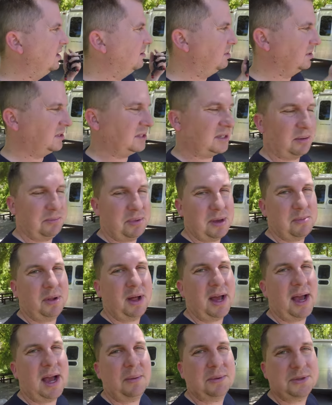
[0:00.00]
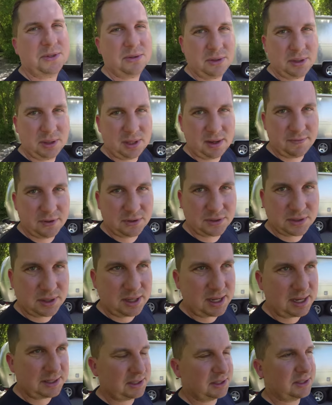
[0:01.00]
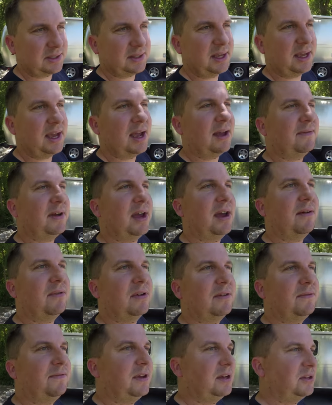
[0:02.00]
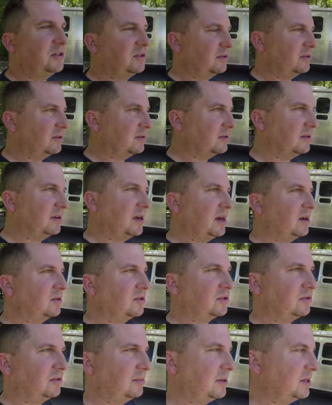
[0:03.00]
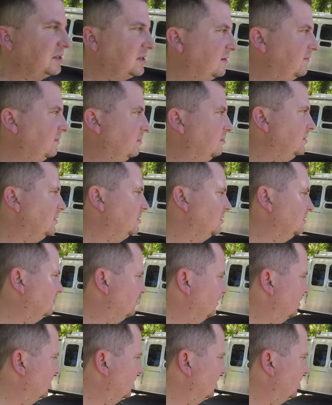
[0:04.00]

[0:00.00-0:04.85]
But some people absolutely love those classics. They have every feature Airstream has ever built.